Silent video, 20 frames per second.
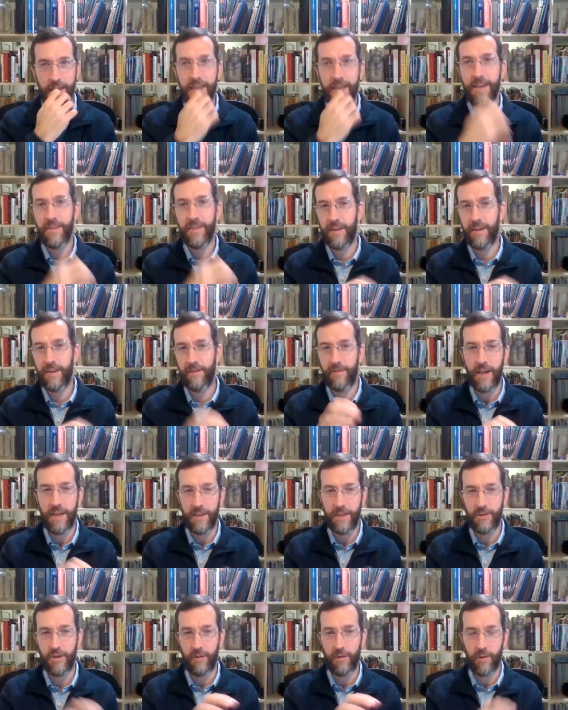can't think of
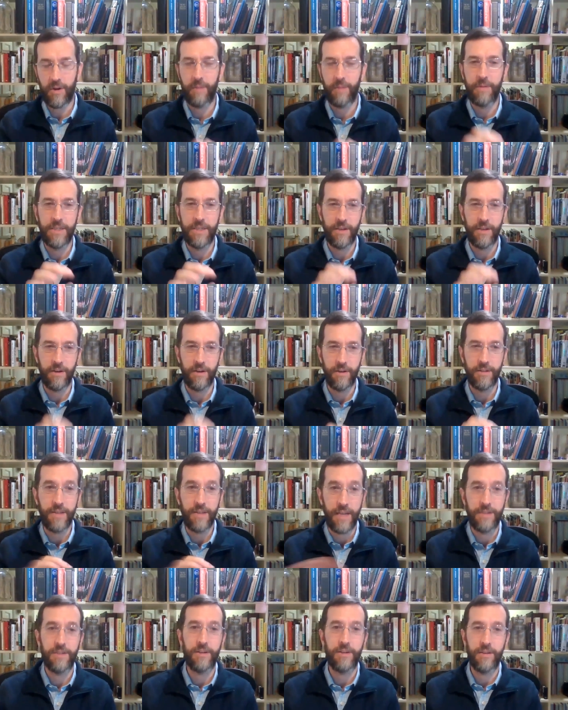any software companies that are
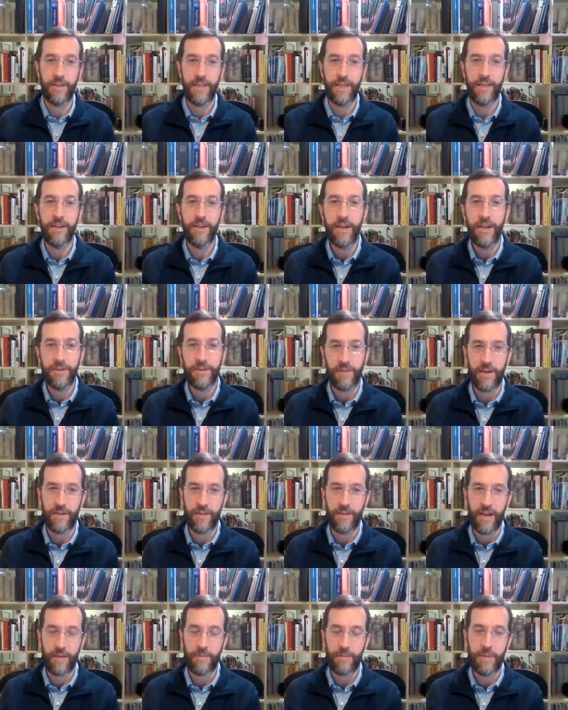intentionally trying
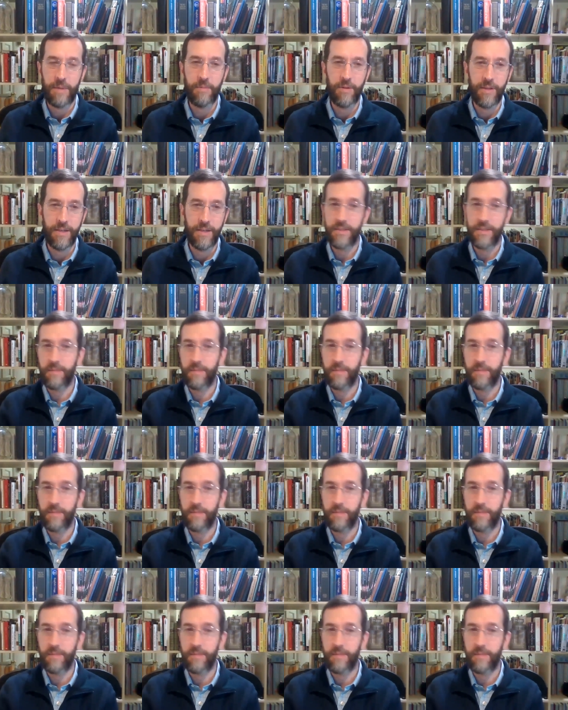to lock people in,